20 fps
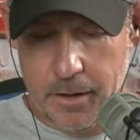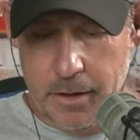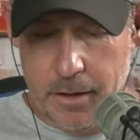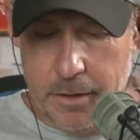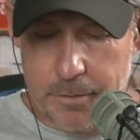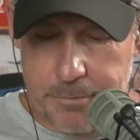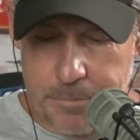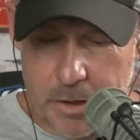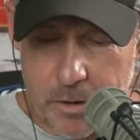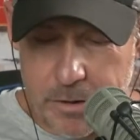
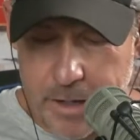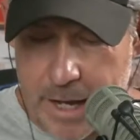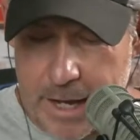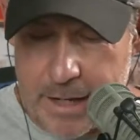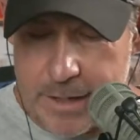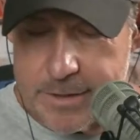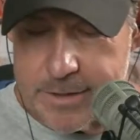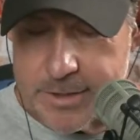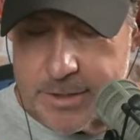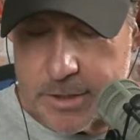Bill
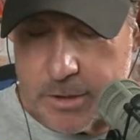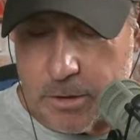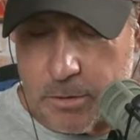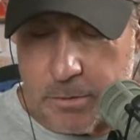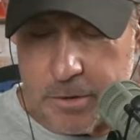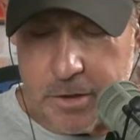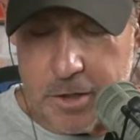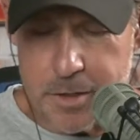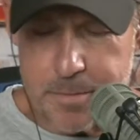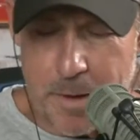Gates,
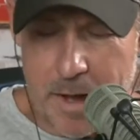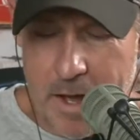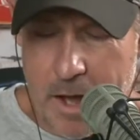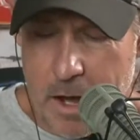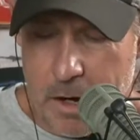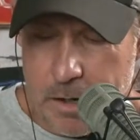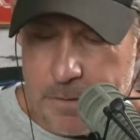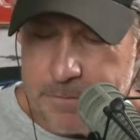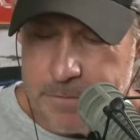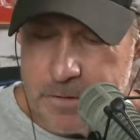according to his
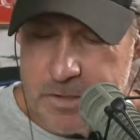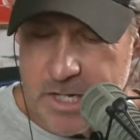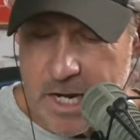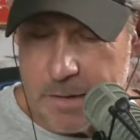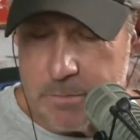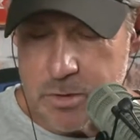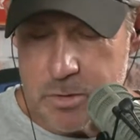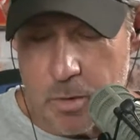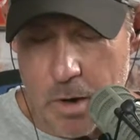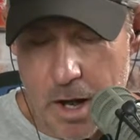biographer,
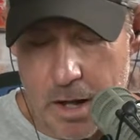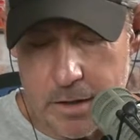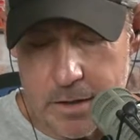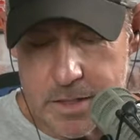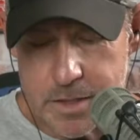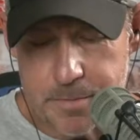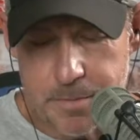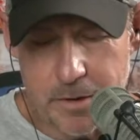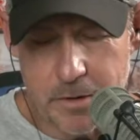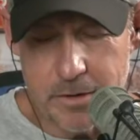James
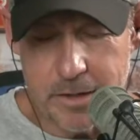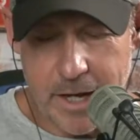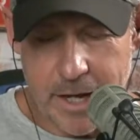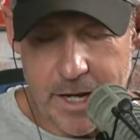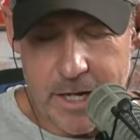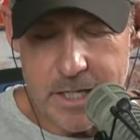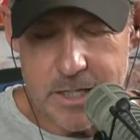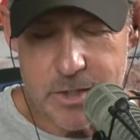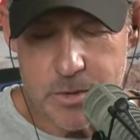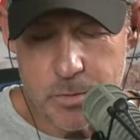Wallace, Bill
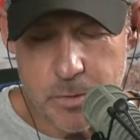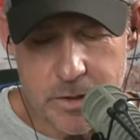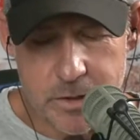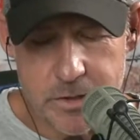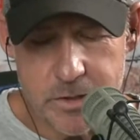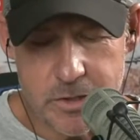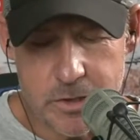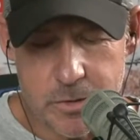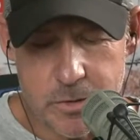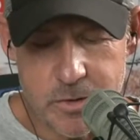Gates went
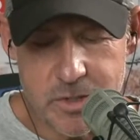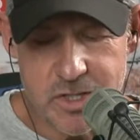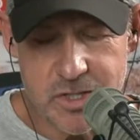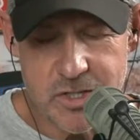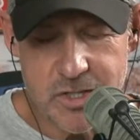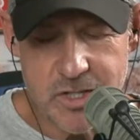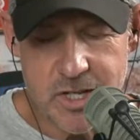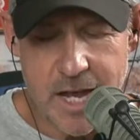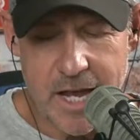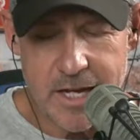to
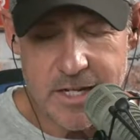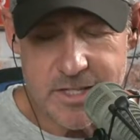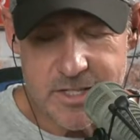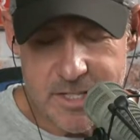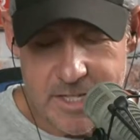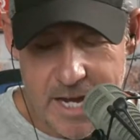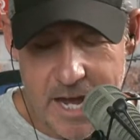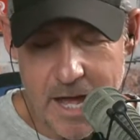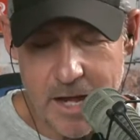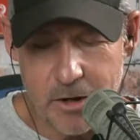a
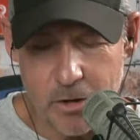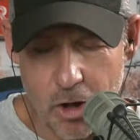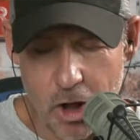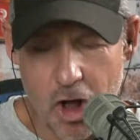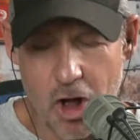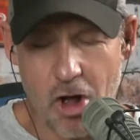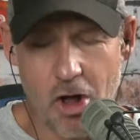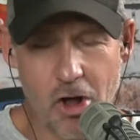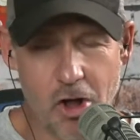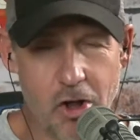Seattle
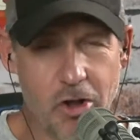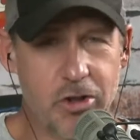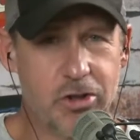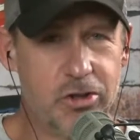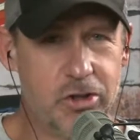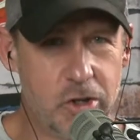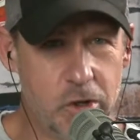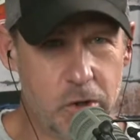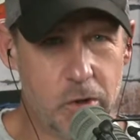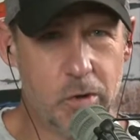
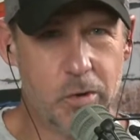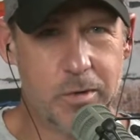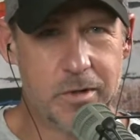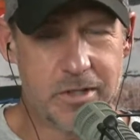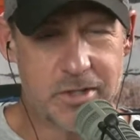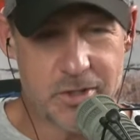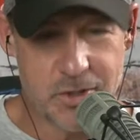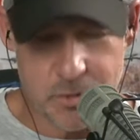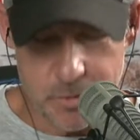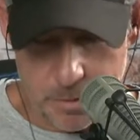all-nude
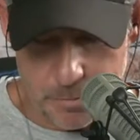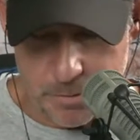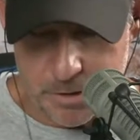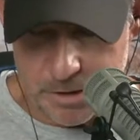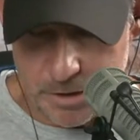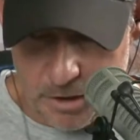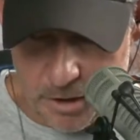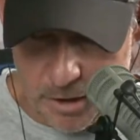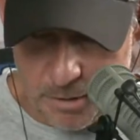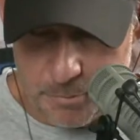strip
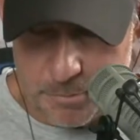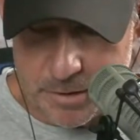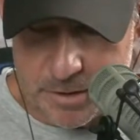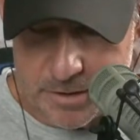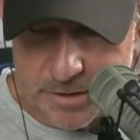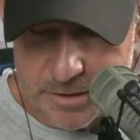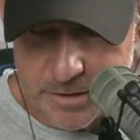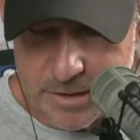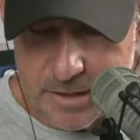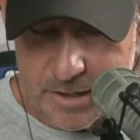club
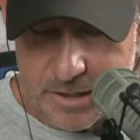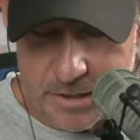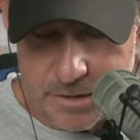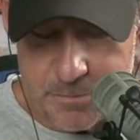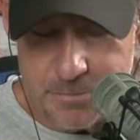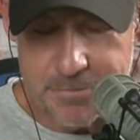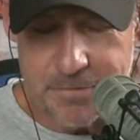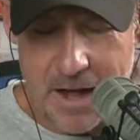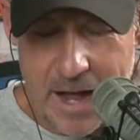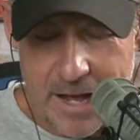and
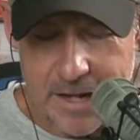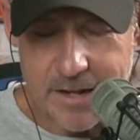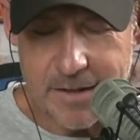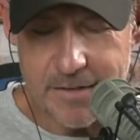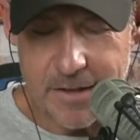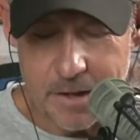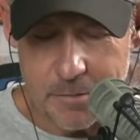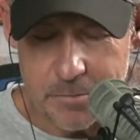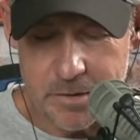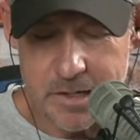invited
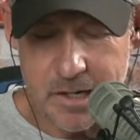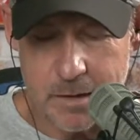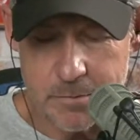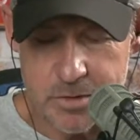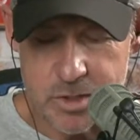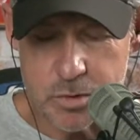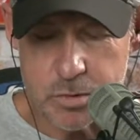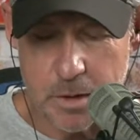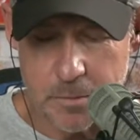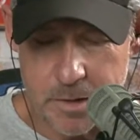them to come
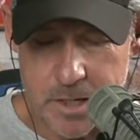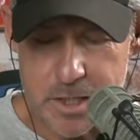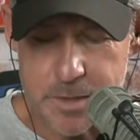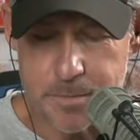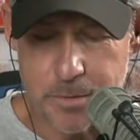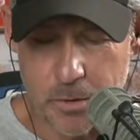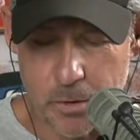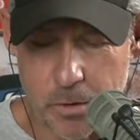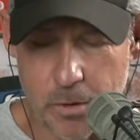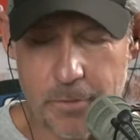swim in his
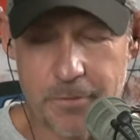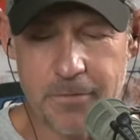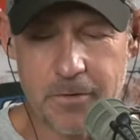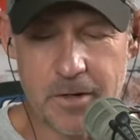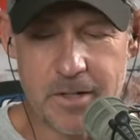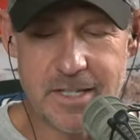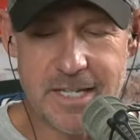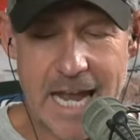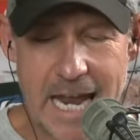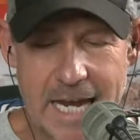pool for
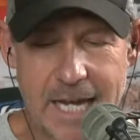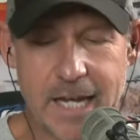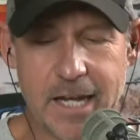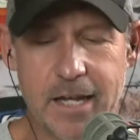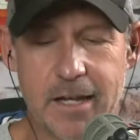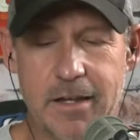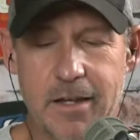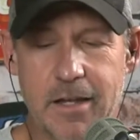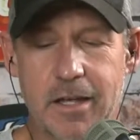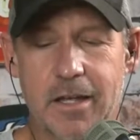
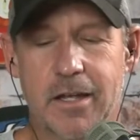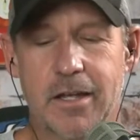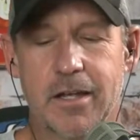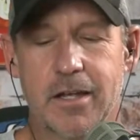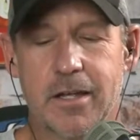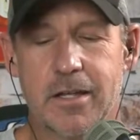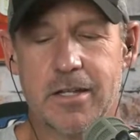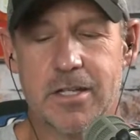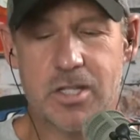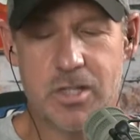naked
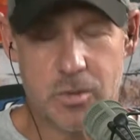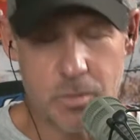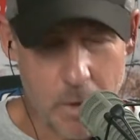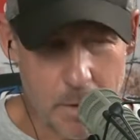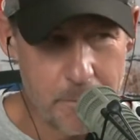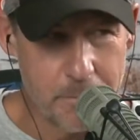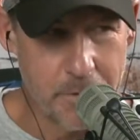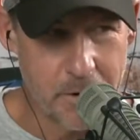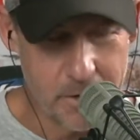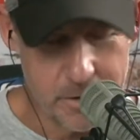swim
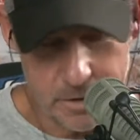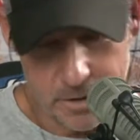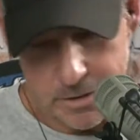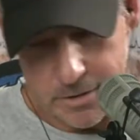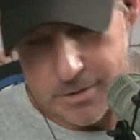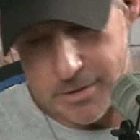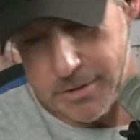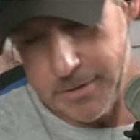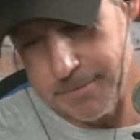parties.